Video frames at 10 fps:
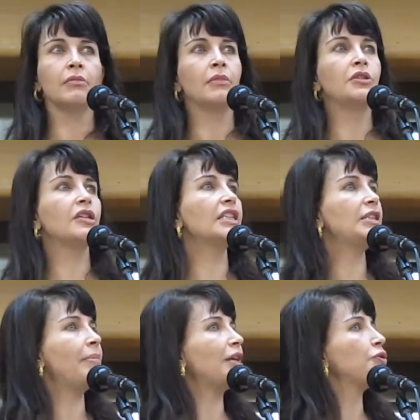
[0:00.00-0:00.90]
It Took
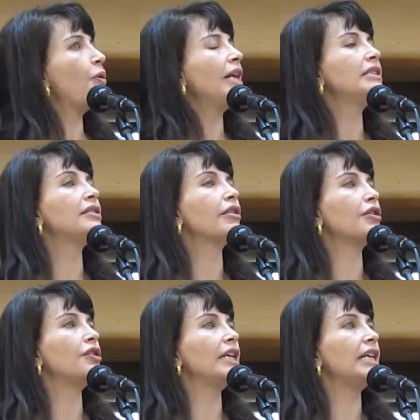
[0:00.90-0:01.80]
us about 20 to
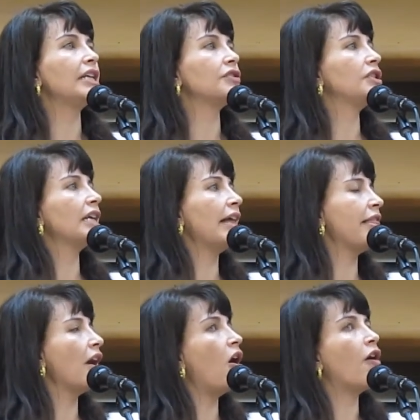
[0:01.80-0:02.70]
30 years to
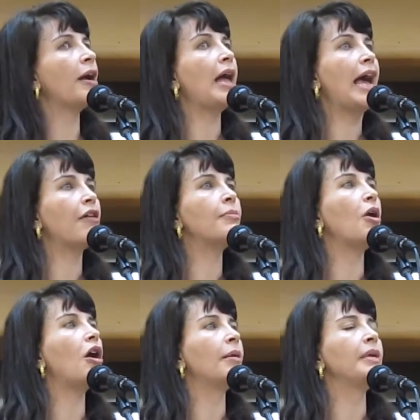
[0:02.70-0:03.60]
get the
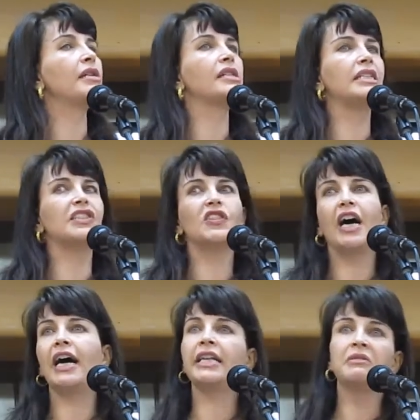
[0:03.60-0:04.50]
Arab armies to
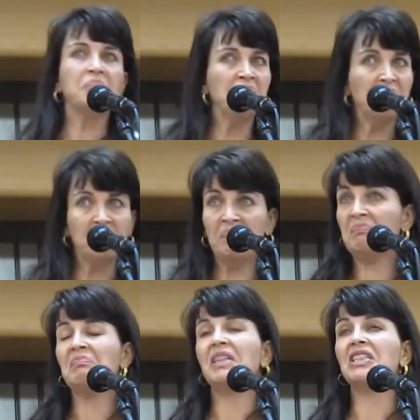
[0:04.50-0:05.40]
decide
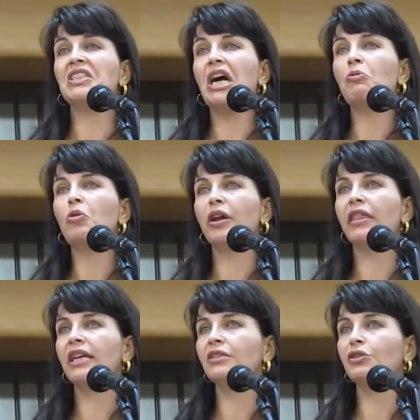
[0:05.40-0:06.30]
that it's not
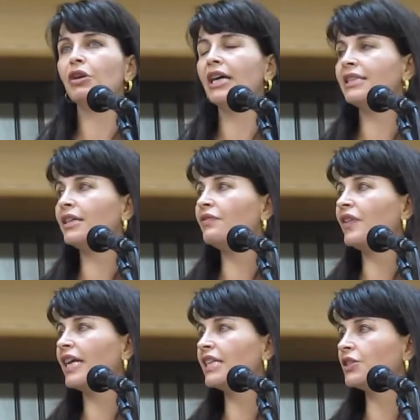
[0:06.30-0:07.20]
worth it to try to
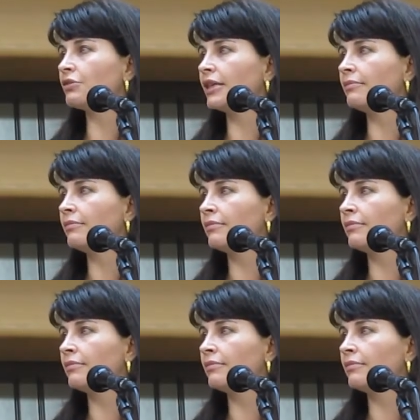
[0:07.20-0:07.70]
invade Israel.